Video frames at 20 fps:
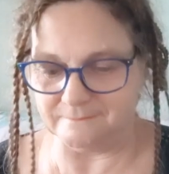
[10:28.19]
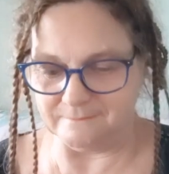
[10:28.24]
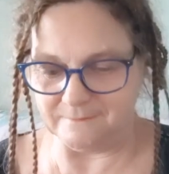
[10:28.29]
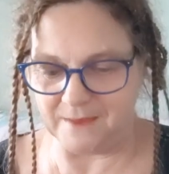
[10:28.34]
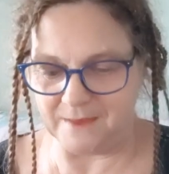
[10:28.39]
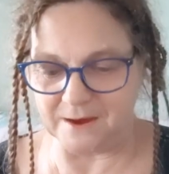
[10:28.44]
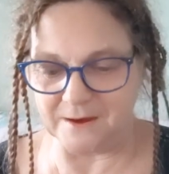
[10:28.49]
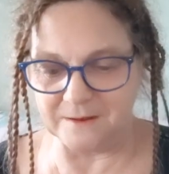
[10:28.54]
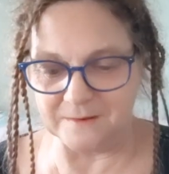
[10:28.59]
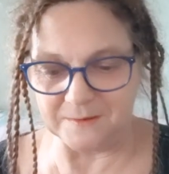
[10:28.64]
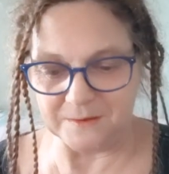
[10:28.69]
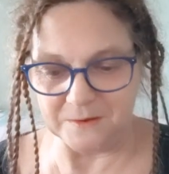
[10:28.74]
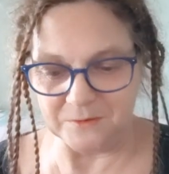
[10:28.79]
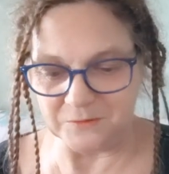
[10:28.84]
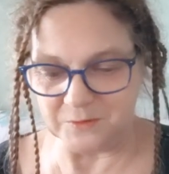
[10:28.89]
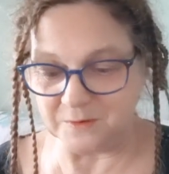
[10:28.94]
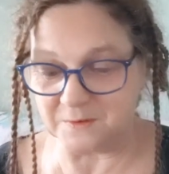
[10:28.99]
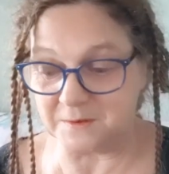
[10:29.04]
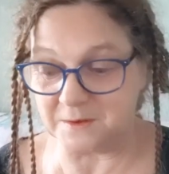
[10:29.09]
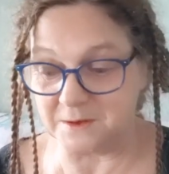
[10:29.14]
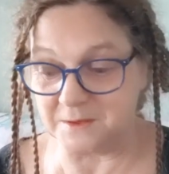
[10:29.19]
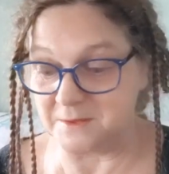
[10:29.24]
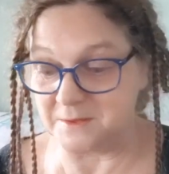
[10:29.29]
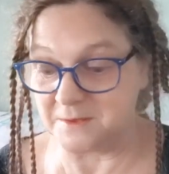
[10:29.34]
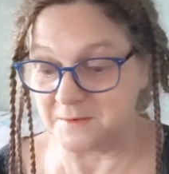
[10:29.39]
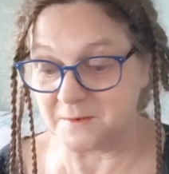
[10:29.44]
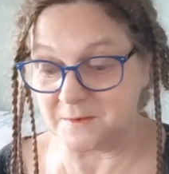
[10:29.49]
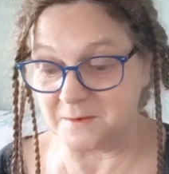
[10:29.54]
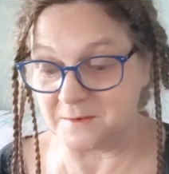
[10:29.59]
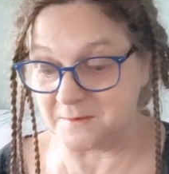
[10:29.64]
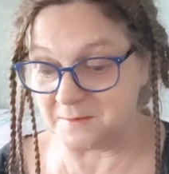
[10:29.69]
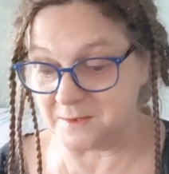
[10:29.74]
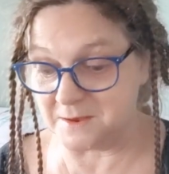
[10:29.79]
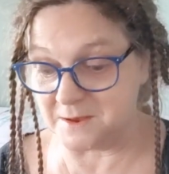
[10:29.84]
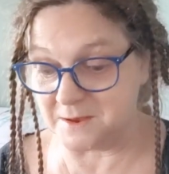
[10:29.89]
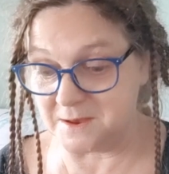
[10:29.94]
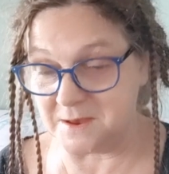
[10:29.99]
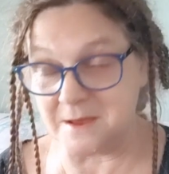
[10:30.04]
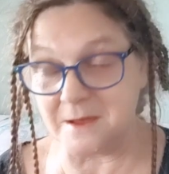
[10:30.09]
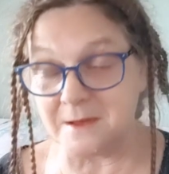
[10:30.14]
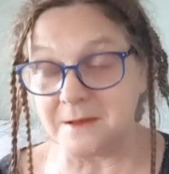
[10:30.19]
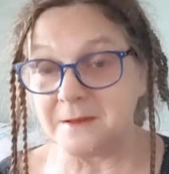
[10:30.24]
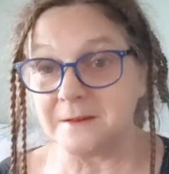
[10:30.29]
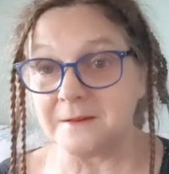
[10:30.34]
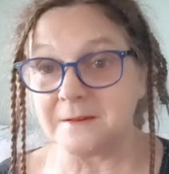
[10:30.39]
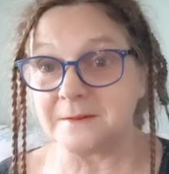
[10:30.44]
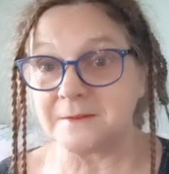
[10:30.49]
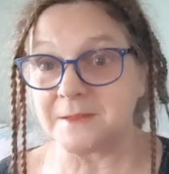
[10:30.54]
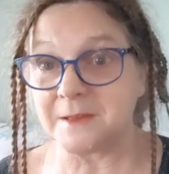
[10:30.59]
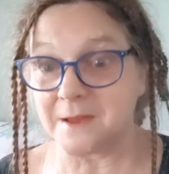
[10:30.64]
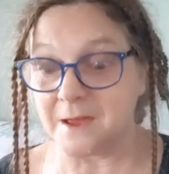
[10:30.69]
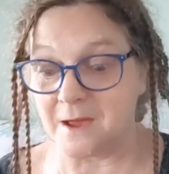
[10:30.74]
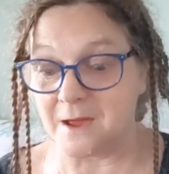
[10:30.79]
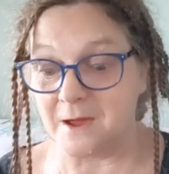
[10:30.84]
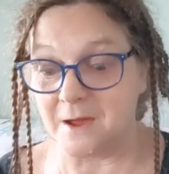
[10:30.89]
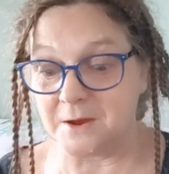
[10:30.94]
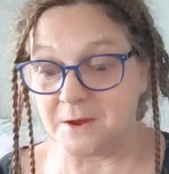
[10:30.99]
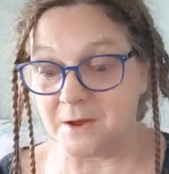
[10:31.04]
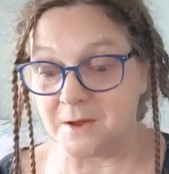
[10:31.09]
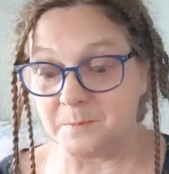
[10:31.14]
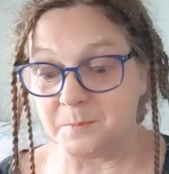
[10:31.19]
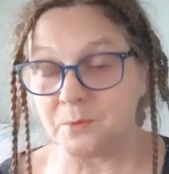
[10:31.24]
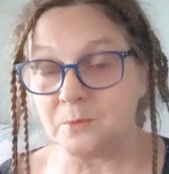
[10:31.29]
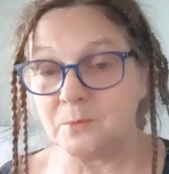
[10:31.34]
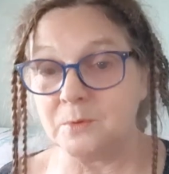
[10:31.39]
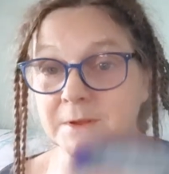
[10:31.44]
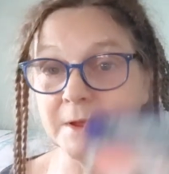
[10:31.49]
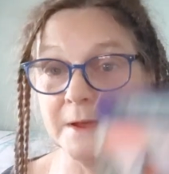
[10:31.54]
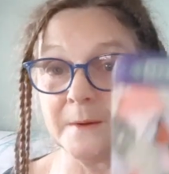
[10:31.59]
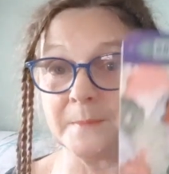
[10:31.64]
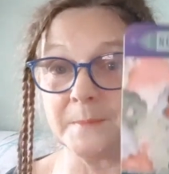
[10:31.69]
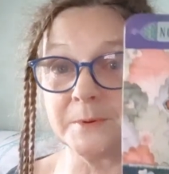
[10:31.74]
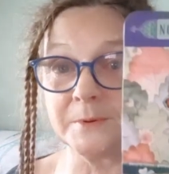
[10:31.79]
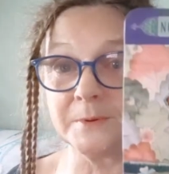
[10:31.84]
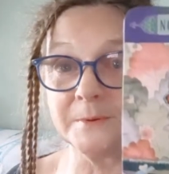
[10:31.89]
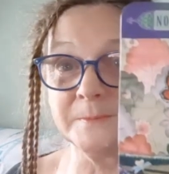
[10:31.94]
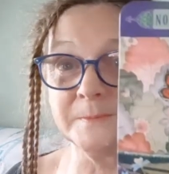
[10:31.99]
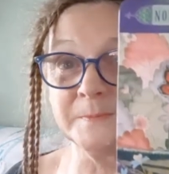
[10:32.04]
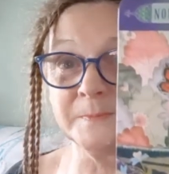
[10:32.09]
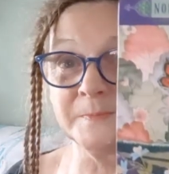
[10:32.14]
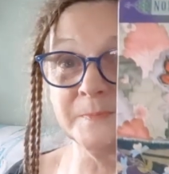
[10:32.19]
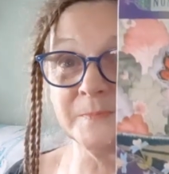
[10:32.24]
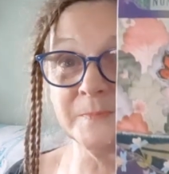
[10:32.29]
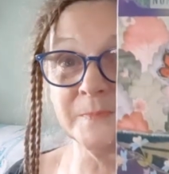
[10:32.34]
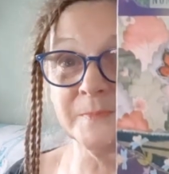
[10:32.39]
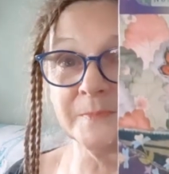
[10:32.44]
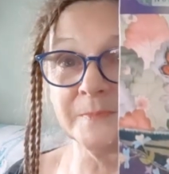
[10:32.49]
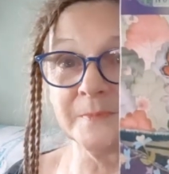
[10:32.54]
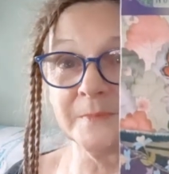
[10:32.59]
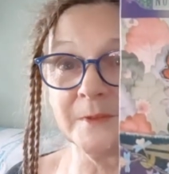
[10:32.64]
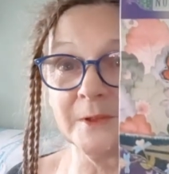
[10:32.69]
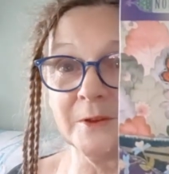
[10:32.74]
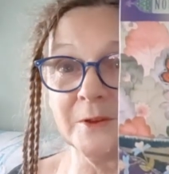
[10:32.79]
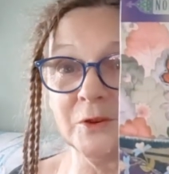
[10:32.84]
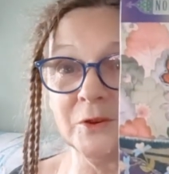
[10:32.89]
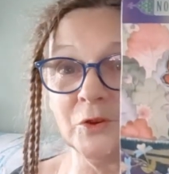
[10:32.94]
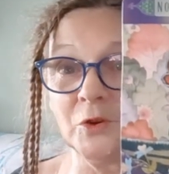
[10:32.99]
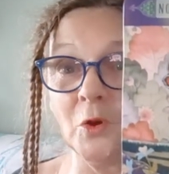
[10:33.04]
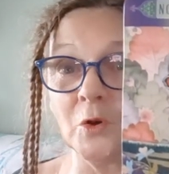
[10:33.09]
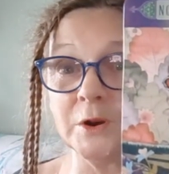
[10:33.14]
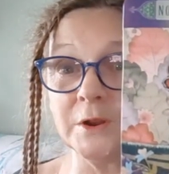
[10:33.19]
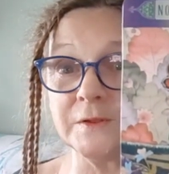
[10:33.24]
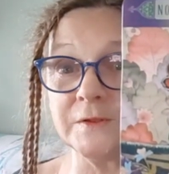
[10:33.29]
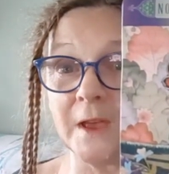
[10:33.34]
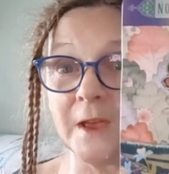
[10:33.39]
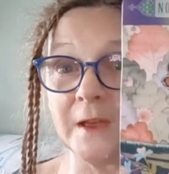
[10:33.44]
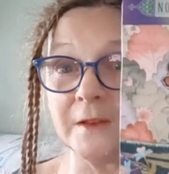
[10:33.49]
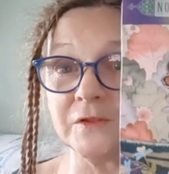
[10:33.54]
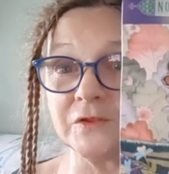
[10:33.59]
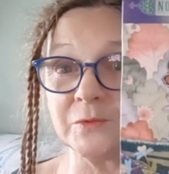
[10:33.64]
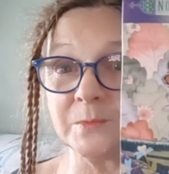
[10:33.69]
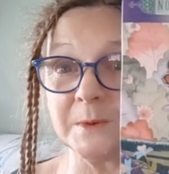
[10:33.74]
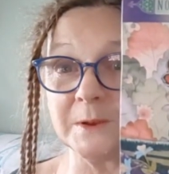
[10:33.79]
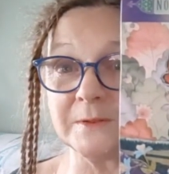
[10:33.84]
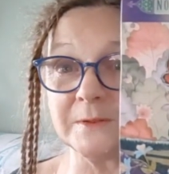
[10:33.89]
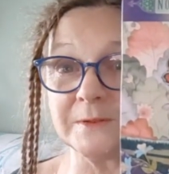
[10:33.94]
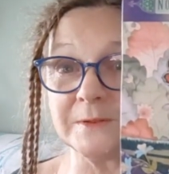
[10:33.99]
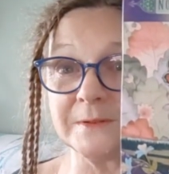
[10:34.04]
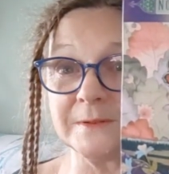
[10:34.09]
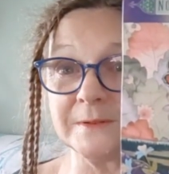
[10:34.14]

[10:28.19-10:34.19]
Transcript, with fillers: and it's interesting, this is the, uh, the card I pulled up. Non-attachment.